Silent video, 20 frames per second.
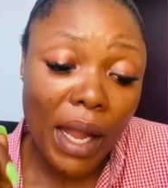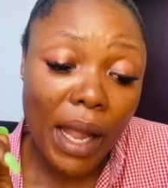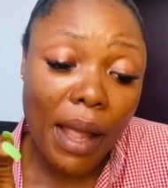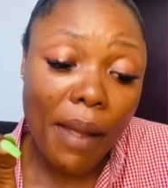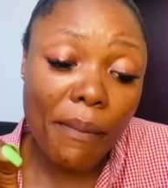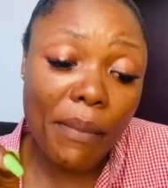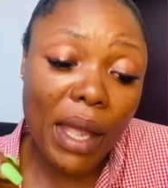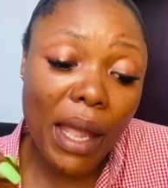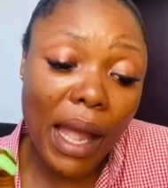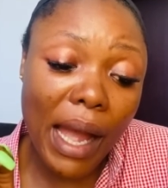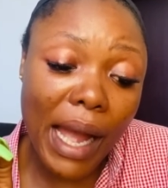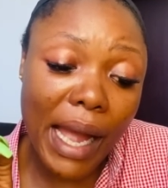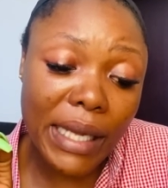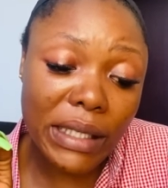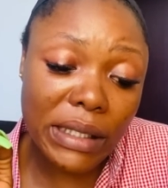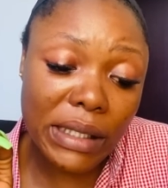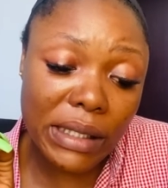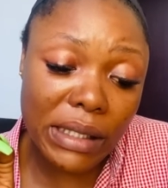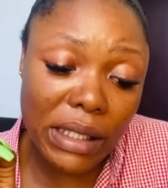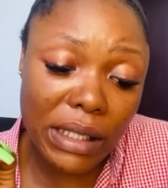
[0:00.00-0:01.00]
may I
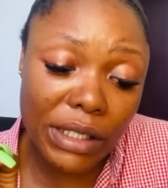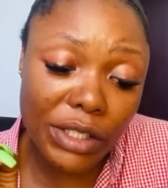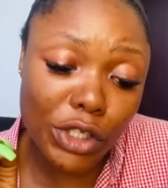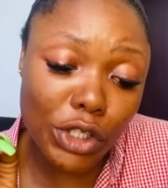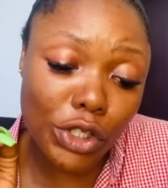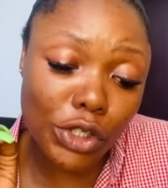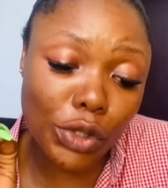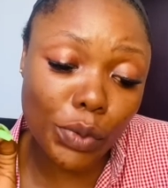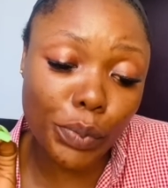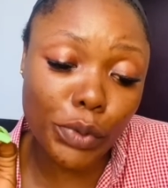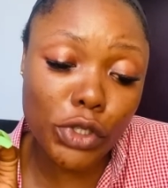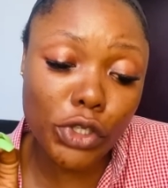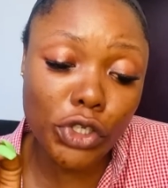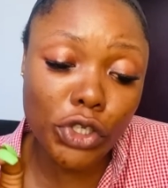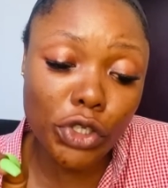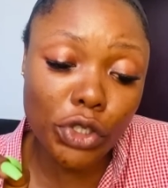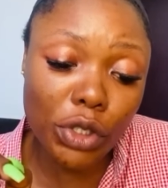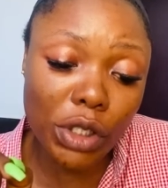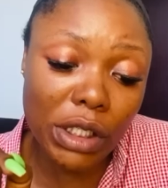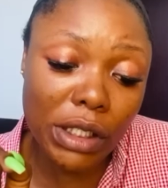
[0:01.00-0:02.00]
seize this
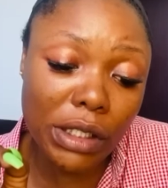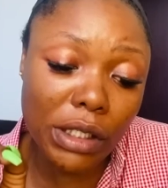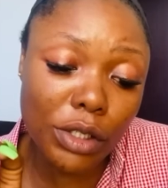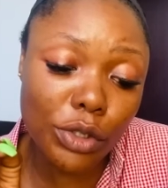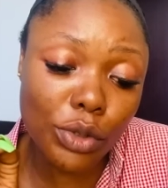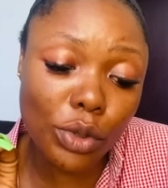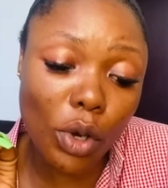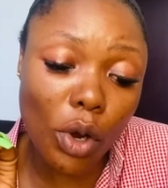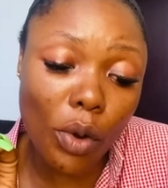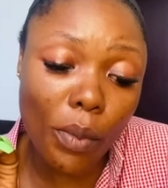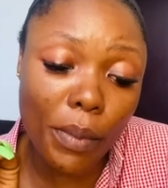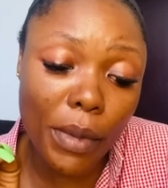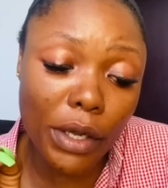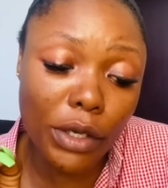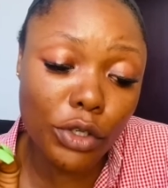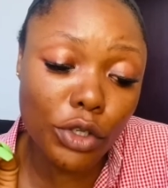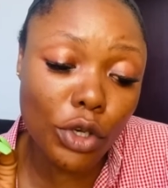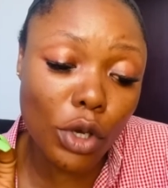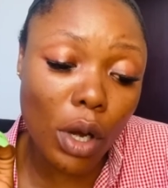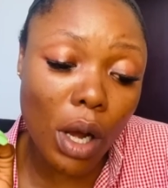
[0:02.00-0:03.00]
opportunity to
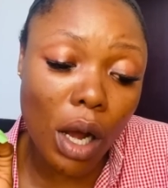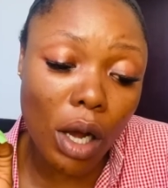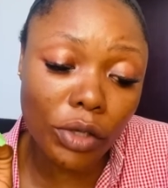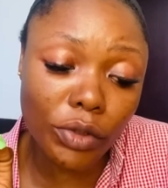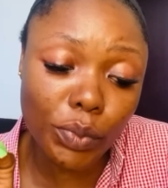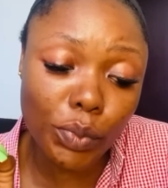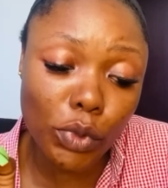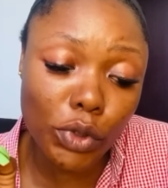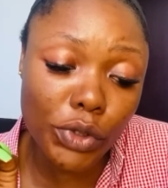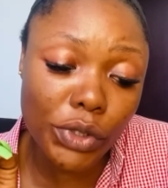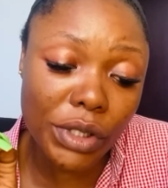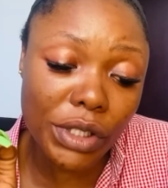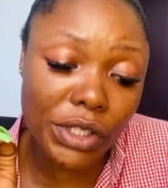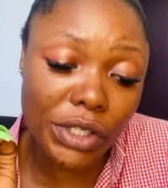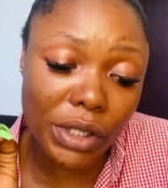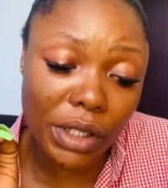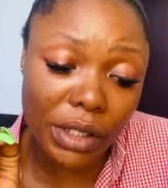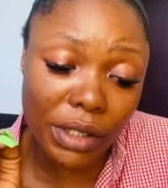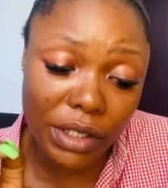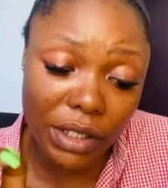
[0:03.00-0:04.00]
commend your utmost
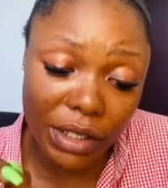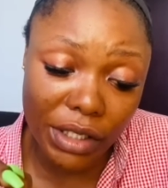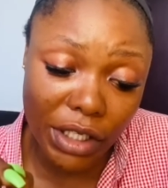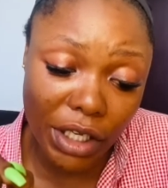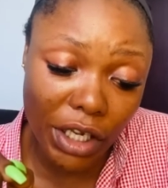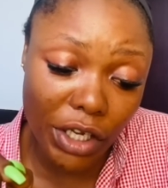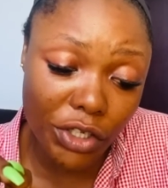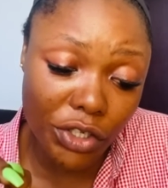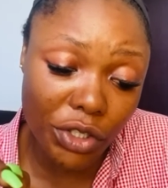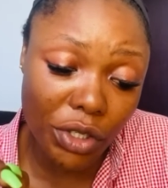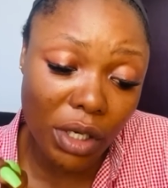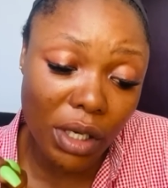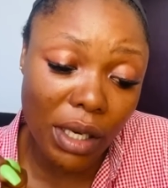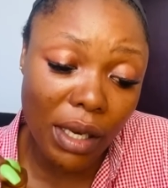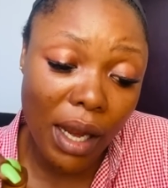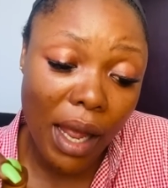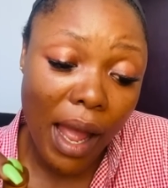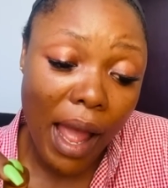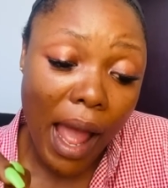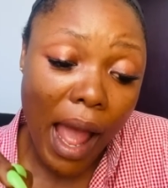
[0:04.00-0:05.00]

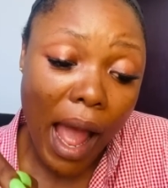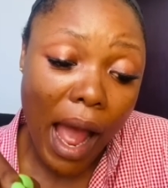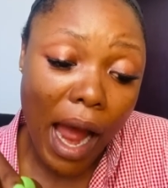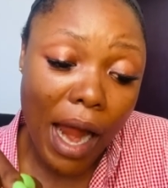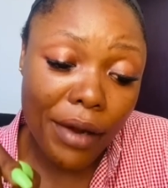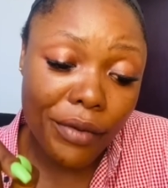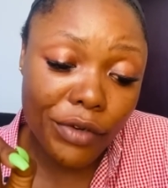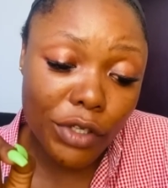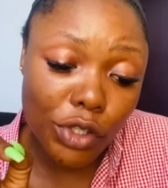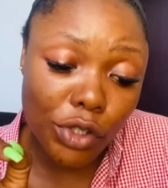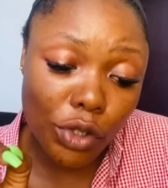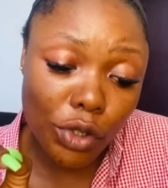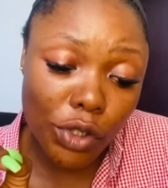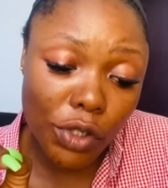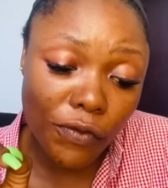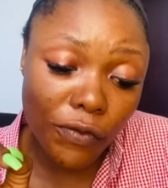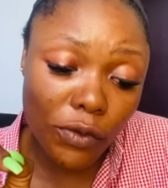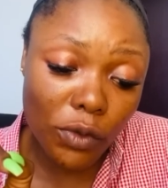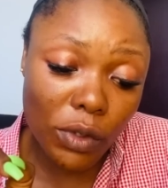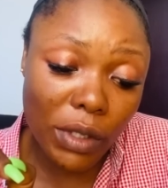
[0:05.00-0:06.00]
dedication and
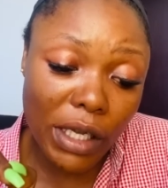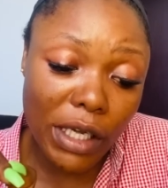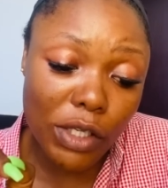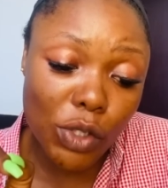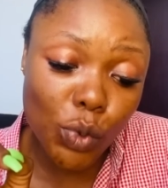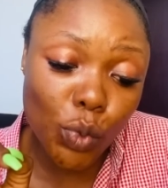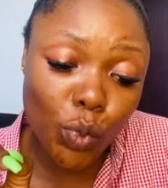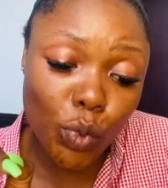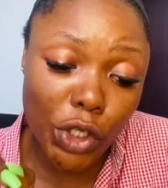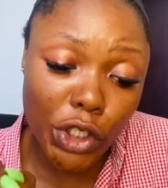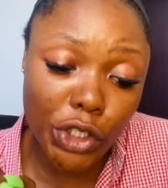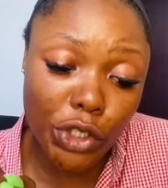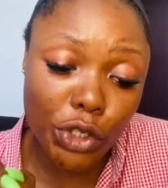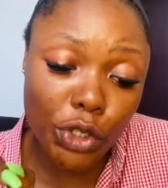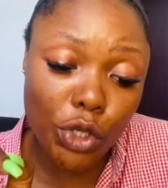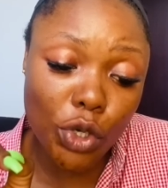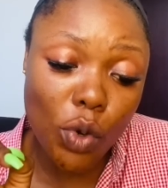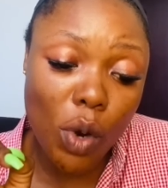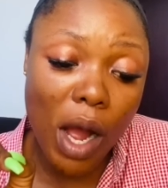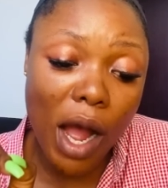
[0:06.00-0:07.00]
resourcefulness, which
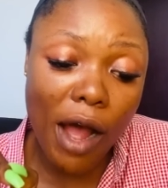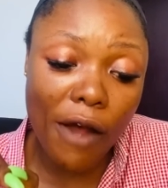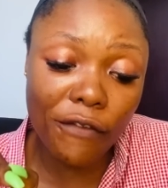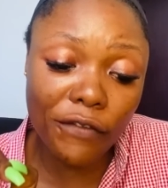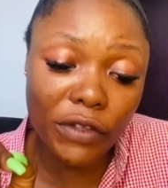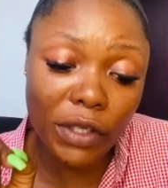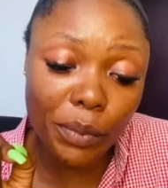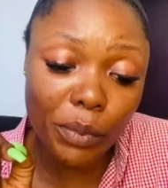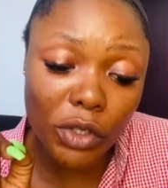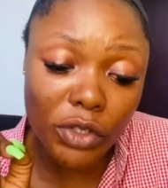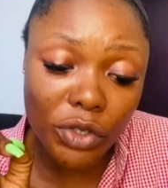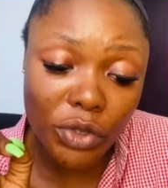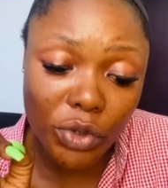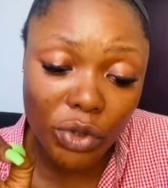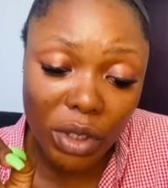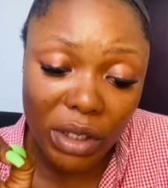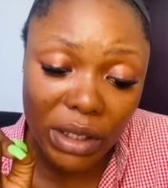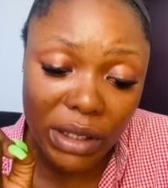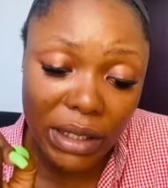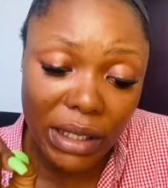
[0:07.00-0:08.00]
you have
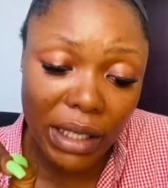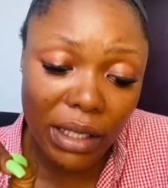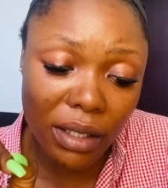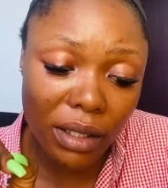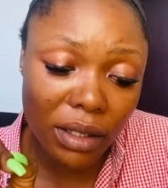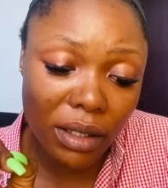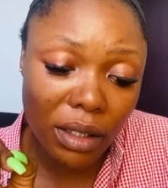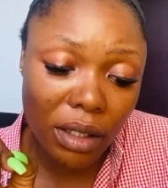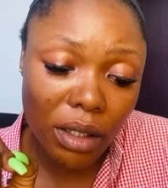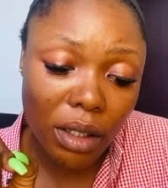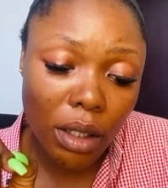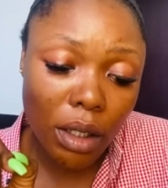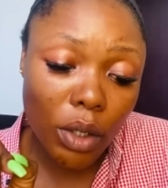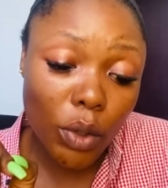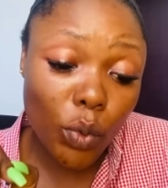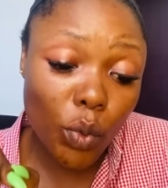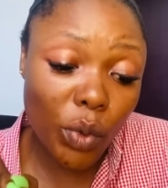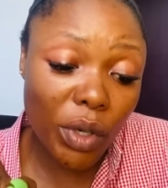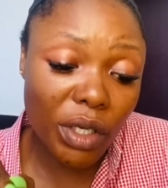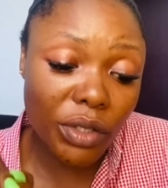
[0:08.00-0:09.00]
demonstrated
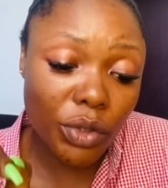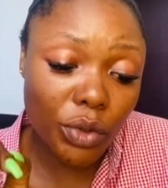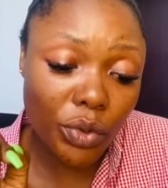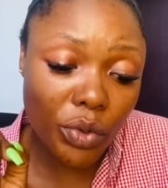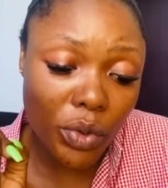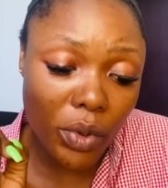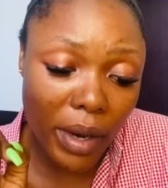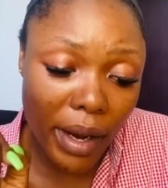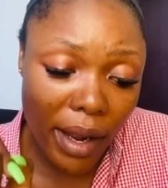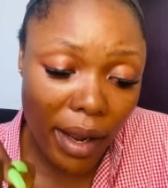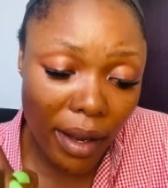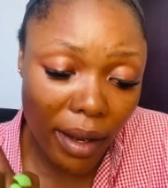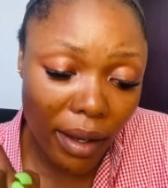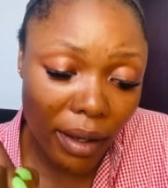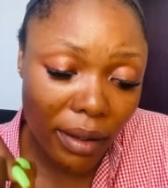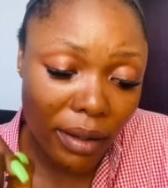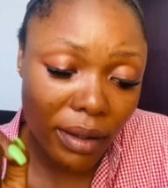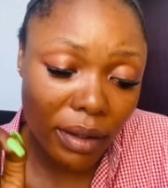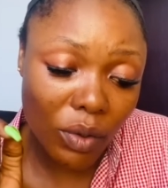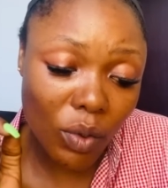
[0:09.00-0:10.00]
with
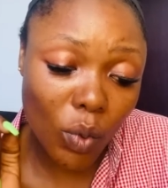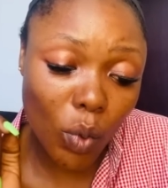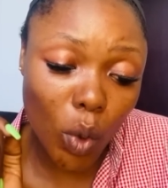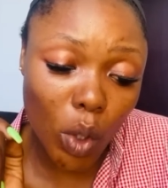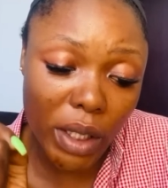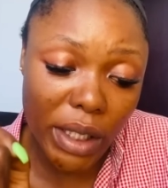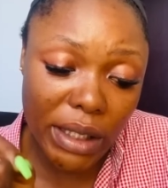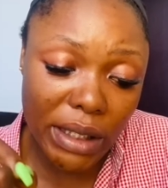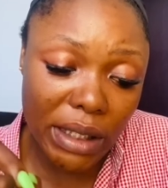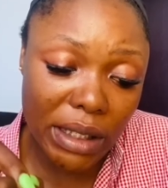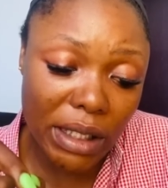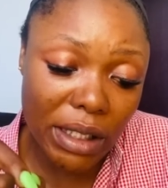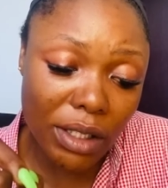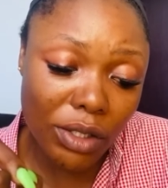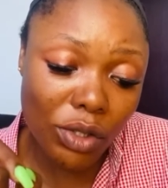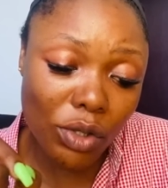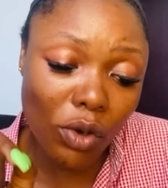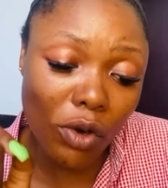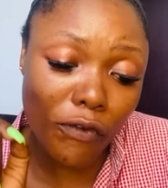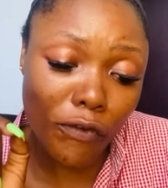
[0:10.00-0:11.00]
rare
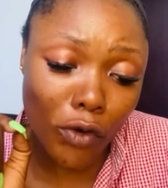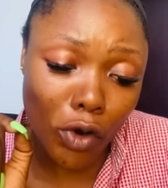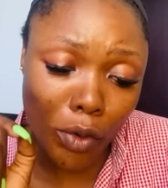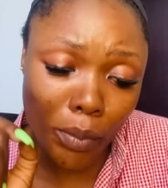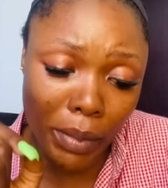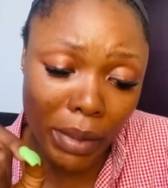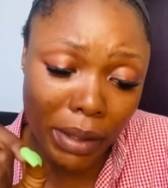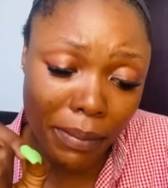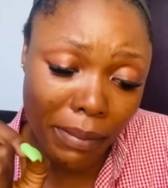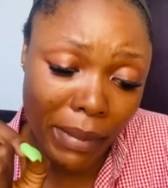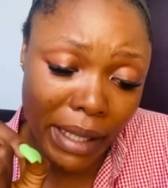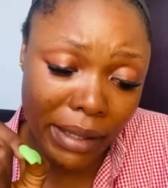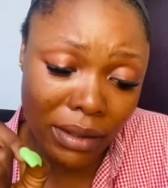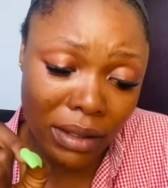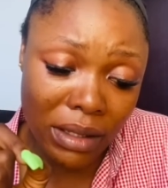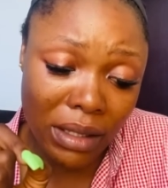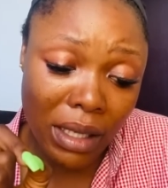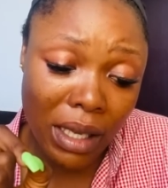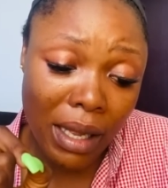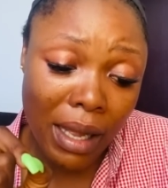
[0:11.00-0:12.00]
qualities of
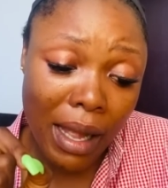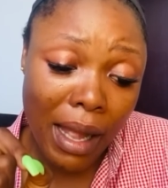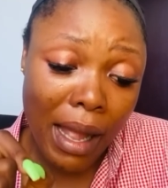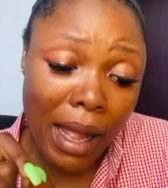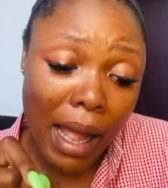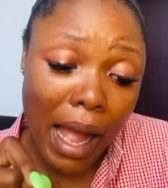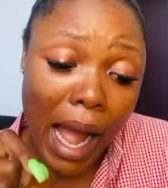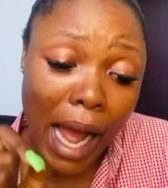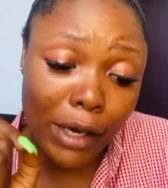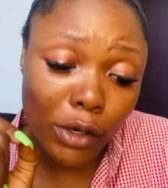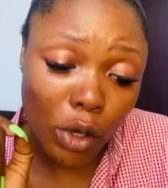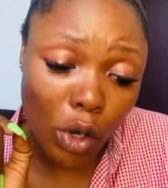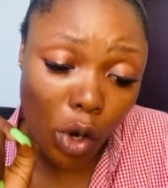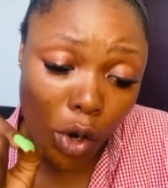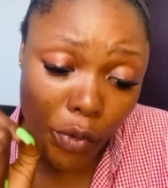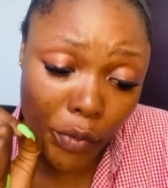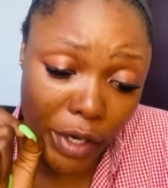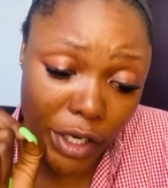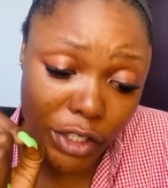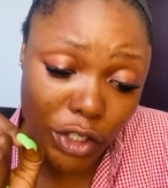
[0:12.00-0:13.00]
commitment and
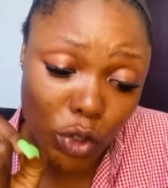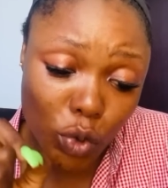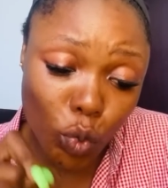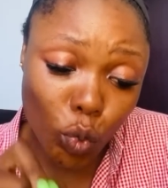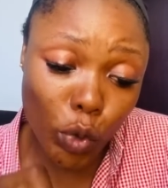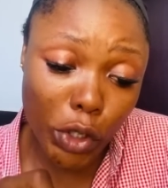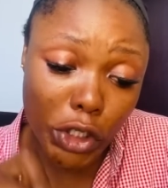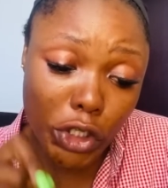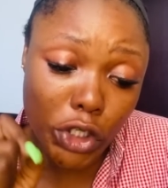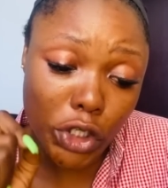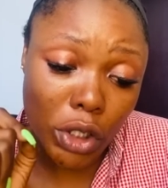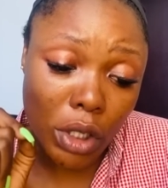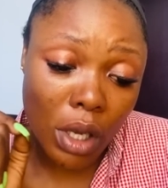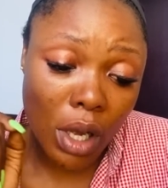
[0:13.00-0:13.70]
courage, which